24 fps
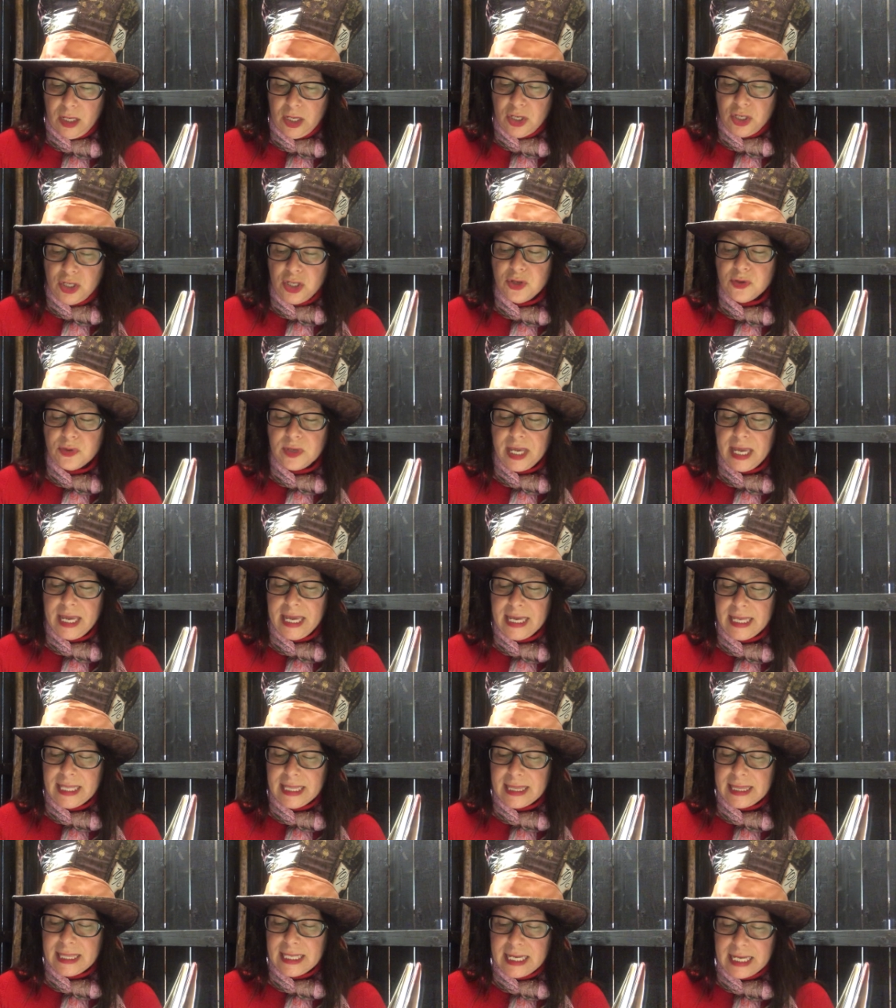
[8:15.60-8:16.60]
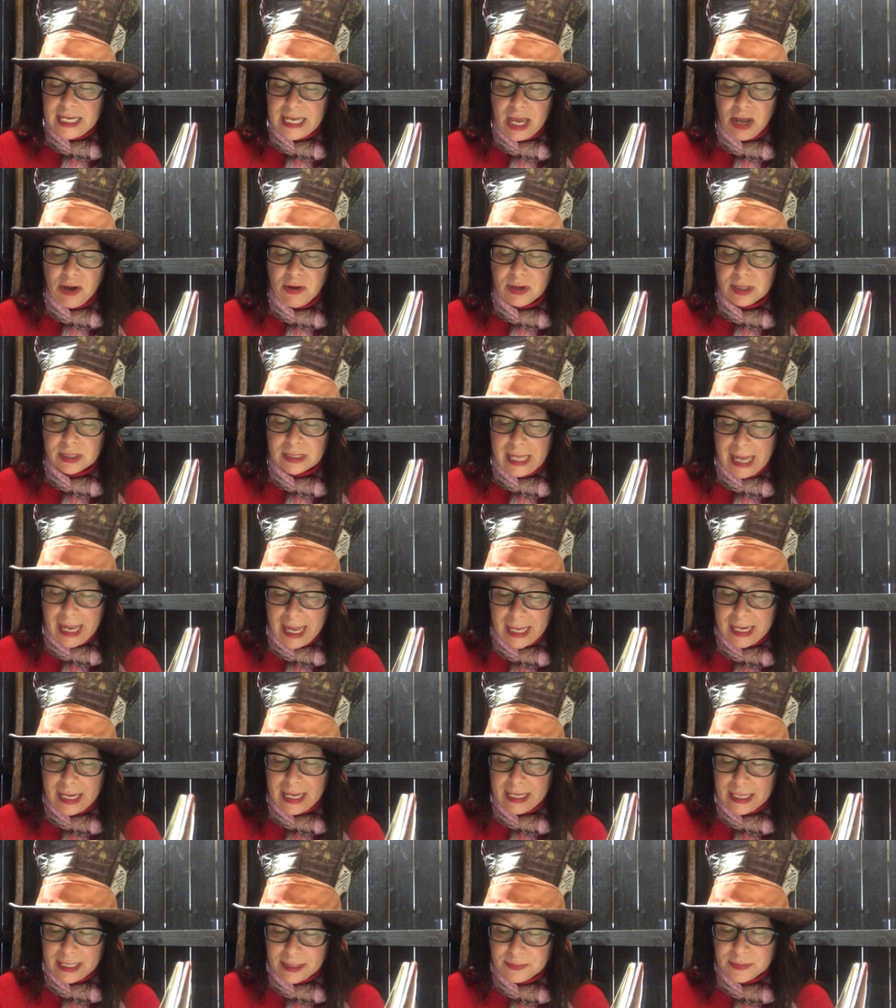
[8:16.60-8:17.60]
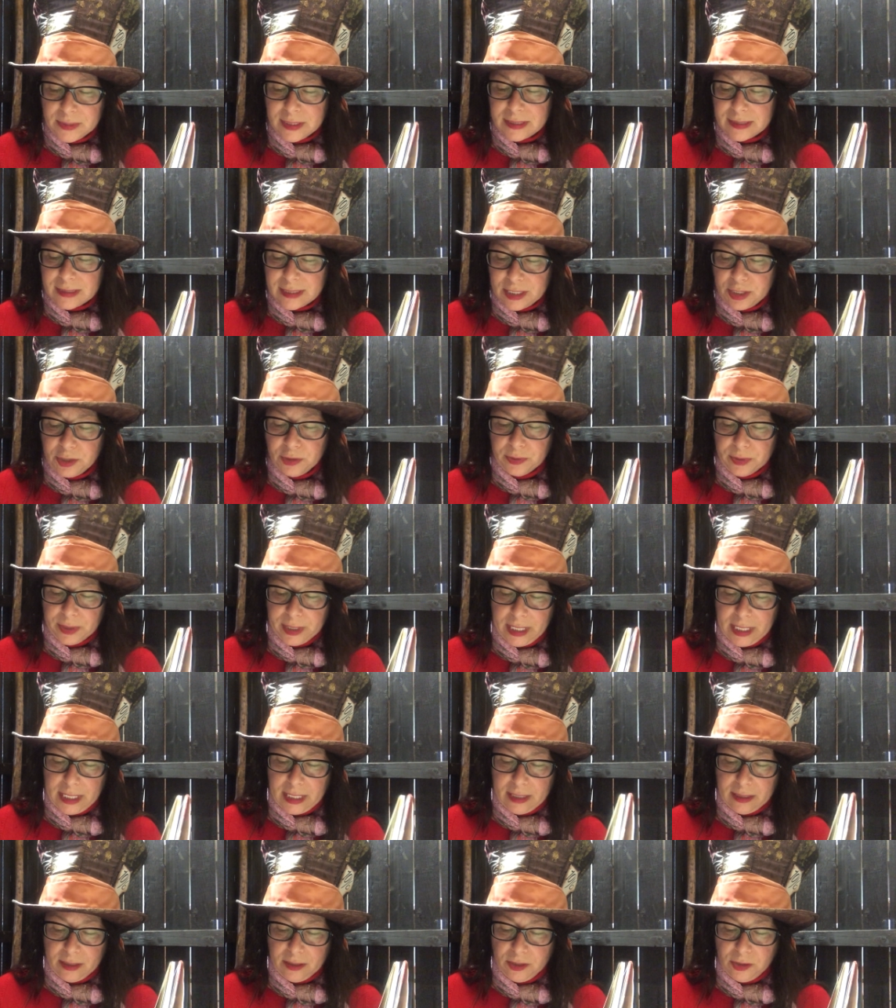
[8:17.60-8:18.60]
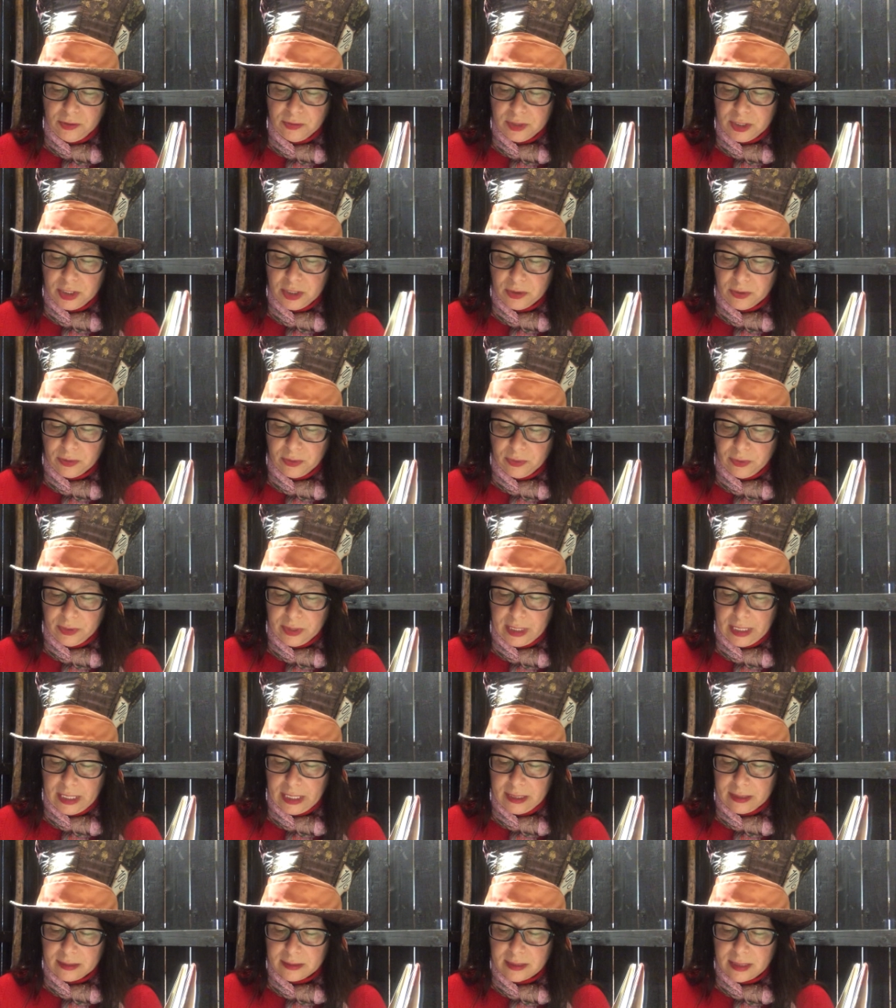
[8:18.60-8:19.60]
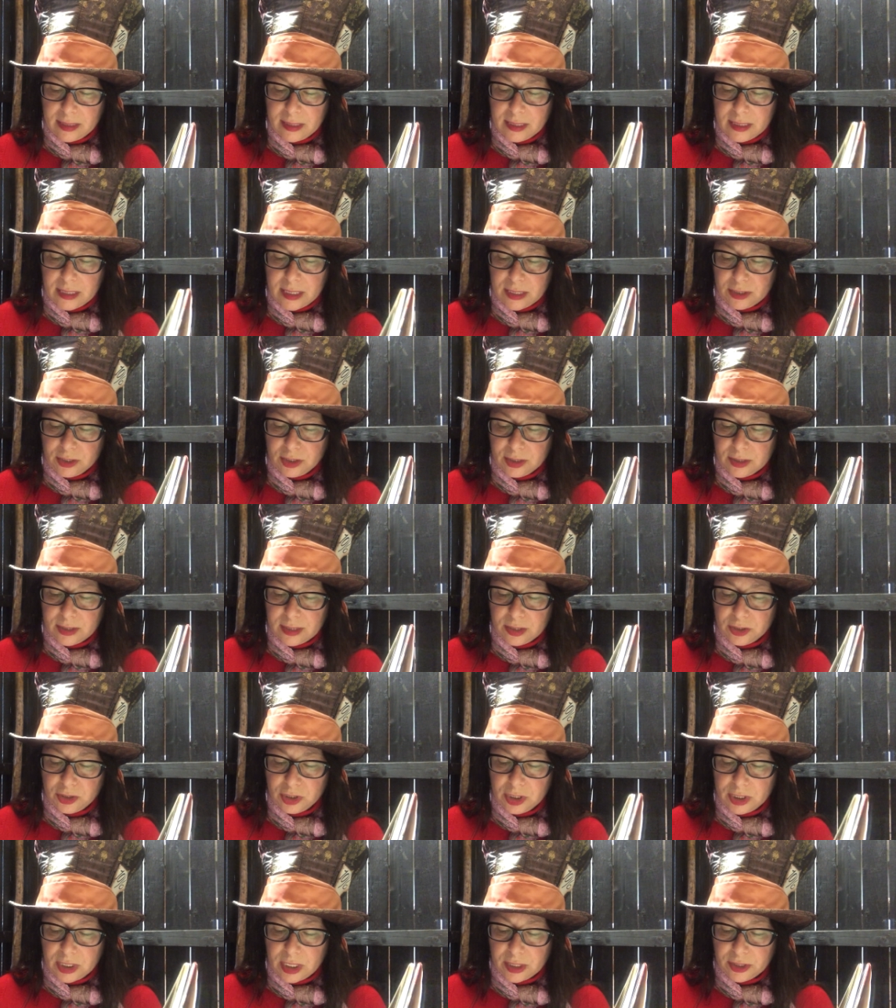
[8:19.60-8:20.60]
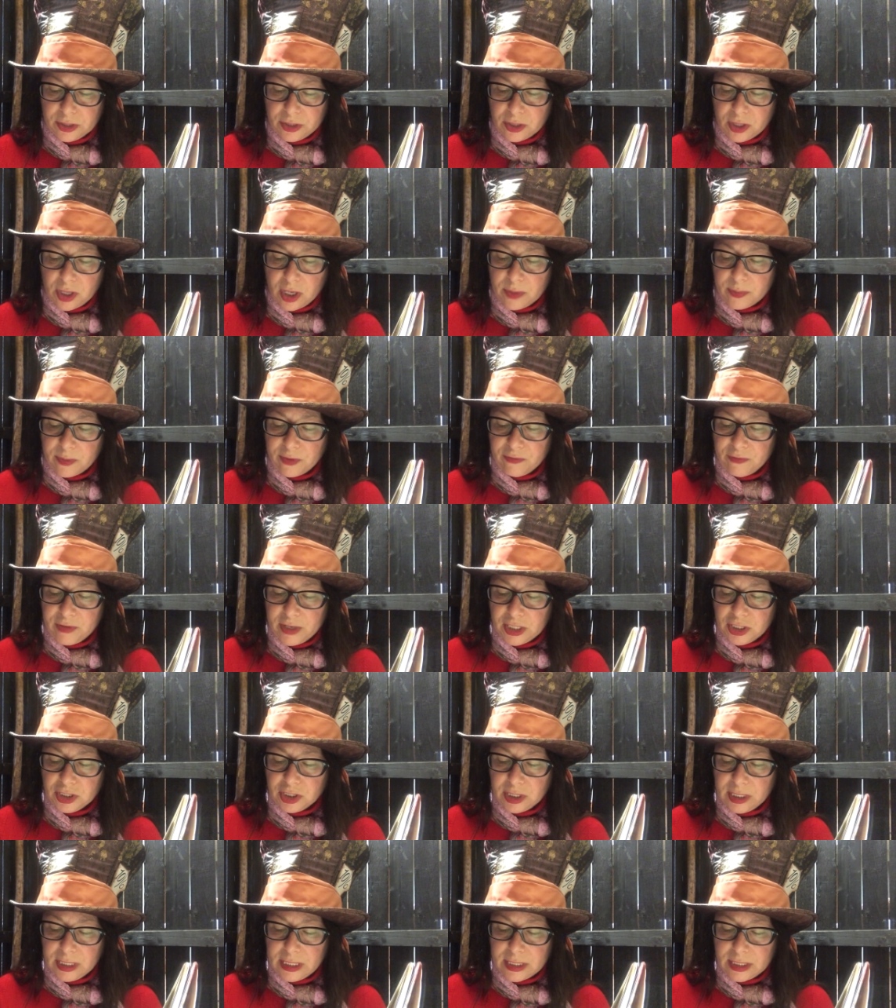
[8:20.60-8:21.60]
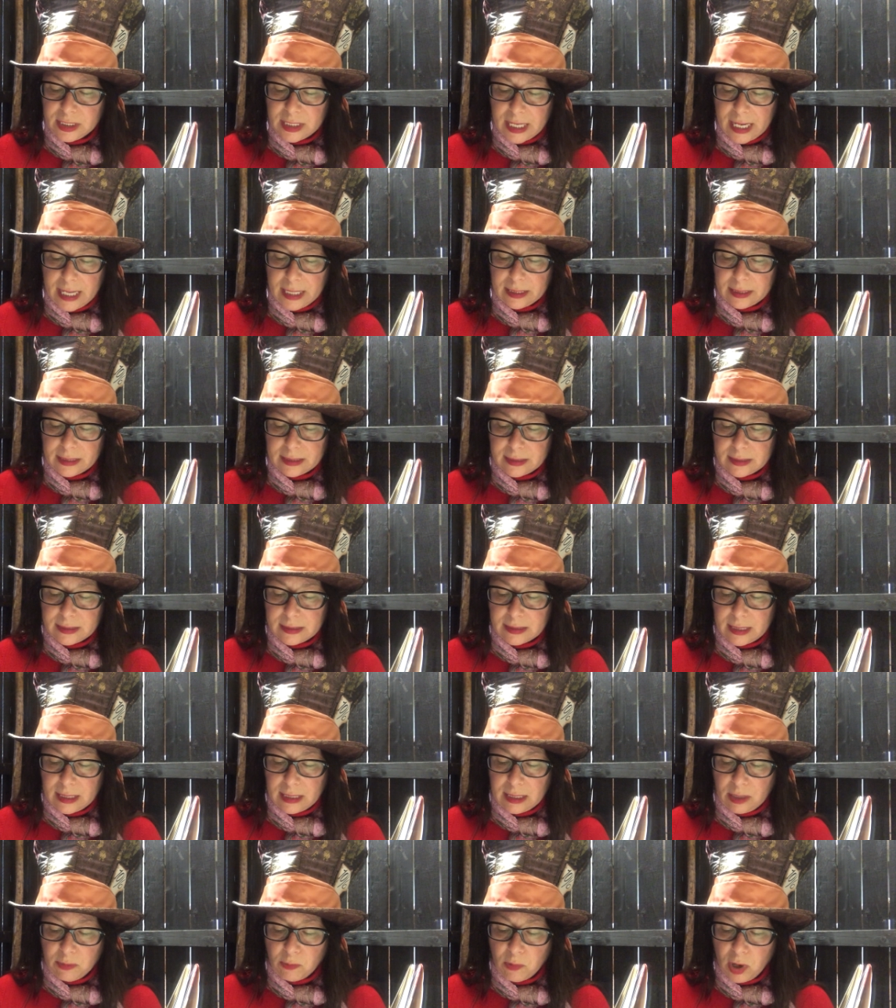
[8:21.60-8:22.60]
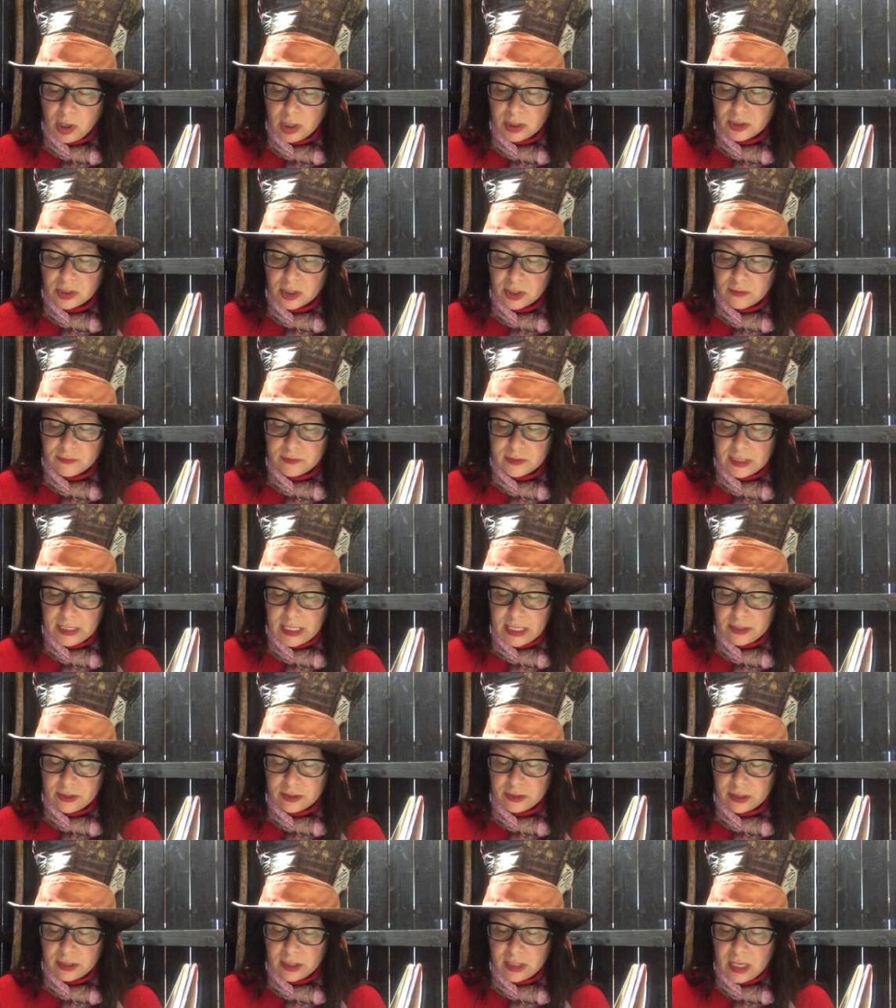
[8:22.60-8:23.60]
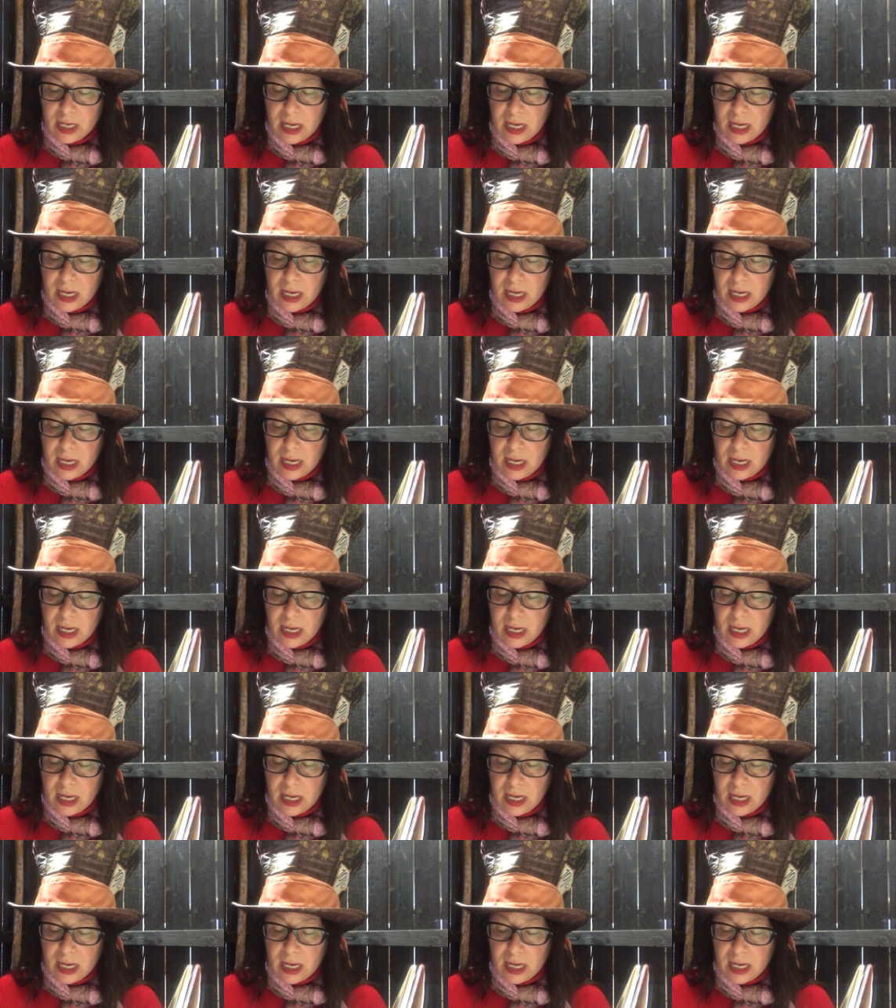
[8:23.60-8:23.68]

You can't think how glad I am to see you again, you dear old thing, said the Duchess as she tucked her arm affectionately into Alice's and they walked off together.